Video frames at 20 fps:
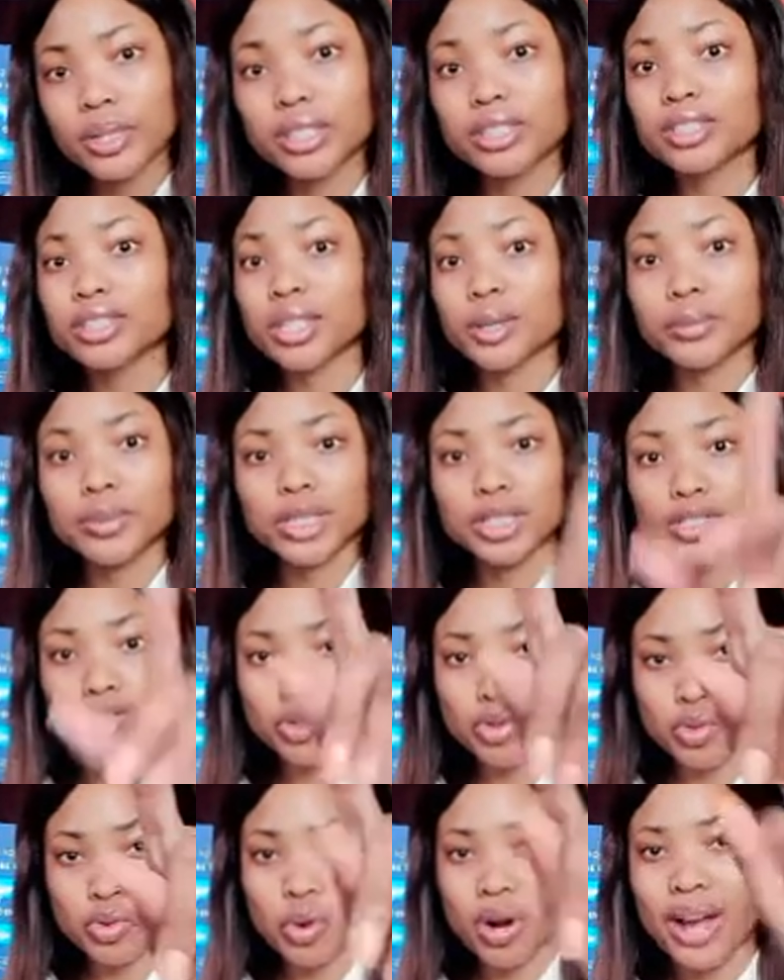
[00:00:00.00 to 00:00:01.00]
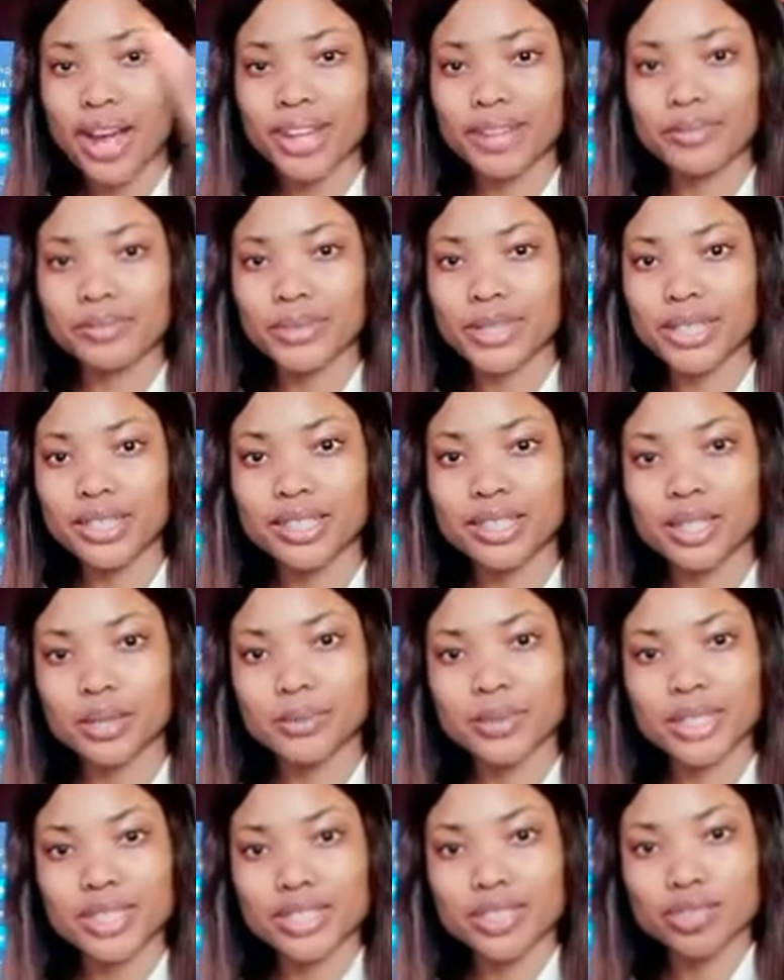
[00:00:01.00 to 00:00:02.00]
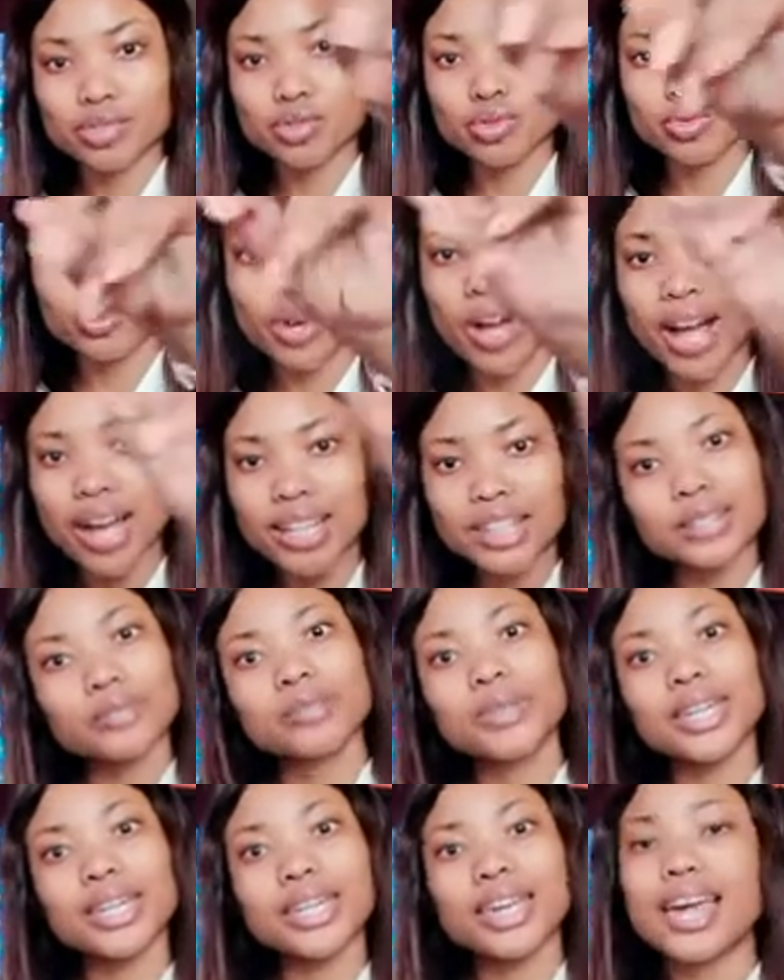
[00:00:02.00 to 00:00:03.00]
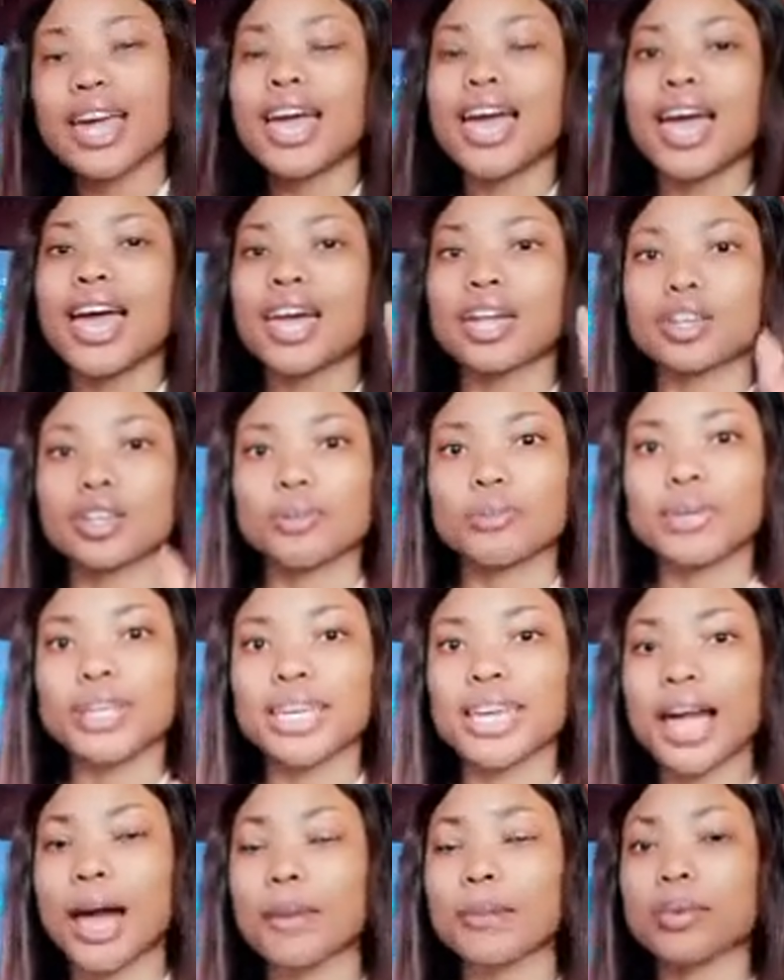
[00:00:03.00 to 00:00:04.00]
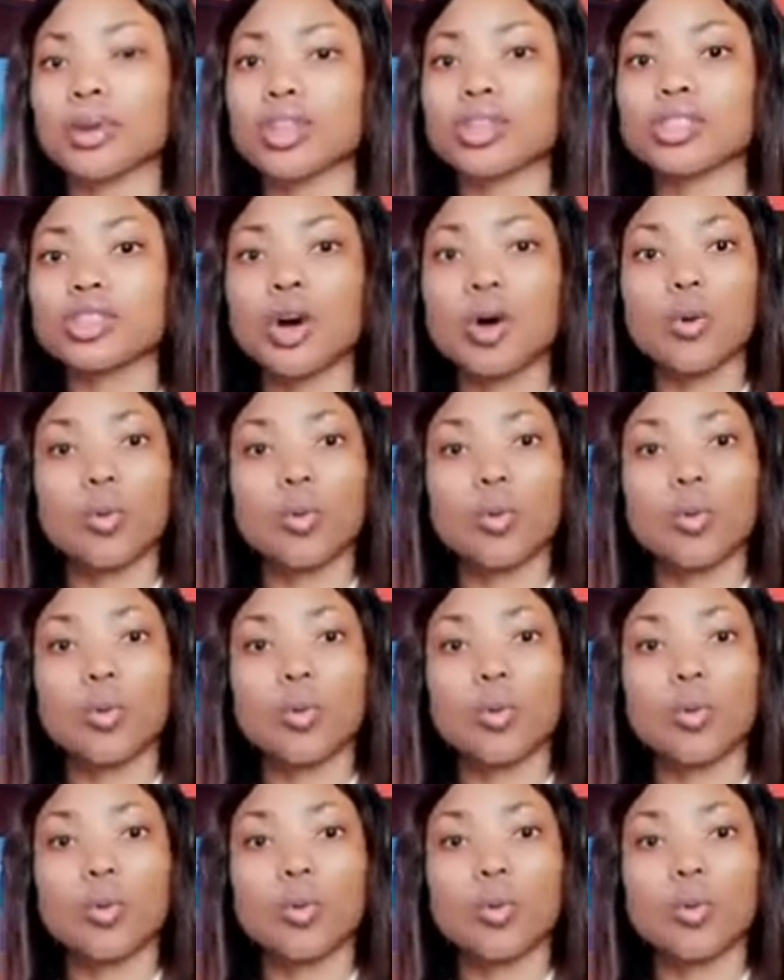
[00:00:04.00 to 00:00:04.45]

somebody tried me, and normally I'm not the